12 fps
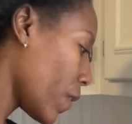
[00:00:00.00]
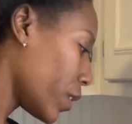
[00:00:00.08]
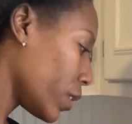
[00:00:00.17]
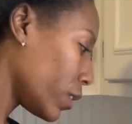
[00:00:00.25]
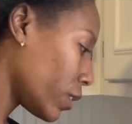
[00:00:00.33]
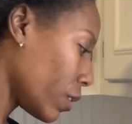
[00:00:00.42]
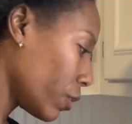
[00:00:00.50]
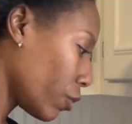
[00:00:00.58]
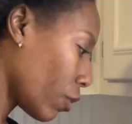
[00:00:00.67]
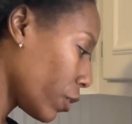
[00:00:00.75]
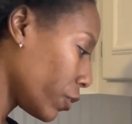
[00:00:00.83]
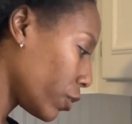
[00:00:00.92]
The salt
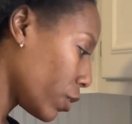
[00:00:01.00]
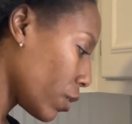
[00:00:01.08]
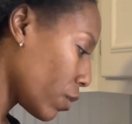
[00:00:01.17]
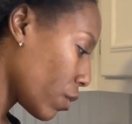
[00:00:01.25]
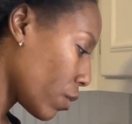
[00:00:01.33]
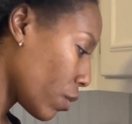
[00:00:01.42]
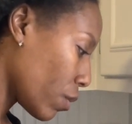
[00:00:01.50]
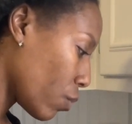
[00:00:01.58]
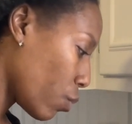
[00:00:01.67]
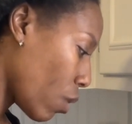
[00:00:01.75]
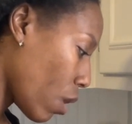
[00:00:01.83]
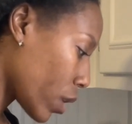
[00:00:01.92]
draws the
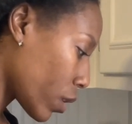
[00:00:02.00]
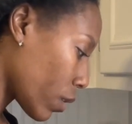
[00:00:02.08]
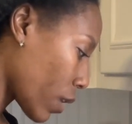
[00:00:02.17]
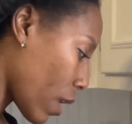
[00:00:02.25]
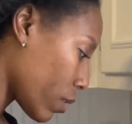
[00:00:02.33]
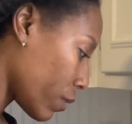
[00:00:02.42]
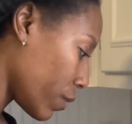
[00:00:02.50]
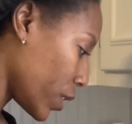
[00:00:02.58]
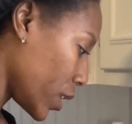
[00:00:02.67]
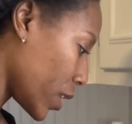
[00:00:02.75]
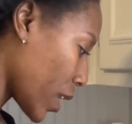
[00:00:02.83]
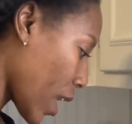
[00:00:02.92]
water out of the
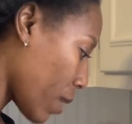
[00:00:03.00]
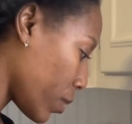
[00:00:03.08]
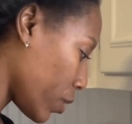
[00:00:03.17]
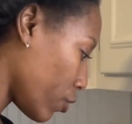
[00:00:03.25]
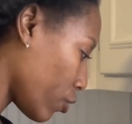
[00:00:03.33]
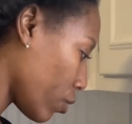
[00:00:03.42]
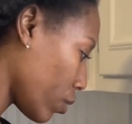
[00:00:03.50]
cabbage.